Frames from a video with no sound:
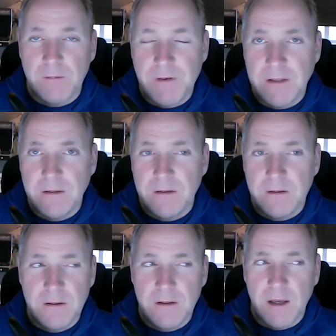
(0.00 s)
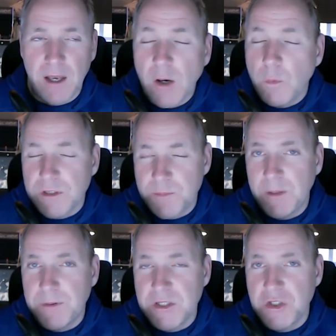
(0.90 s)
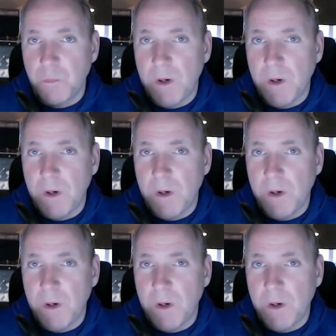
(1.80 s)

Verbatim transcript: then I want to be in a position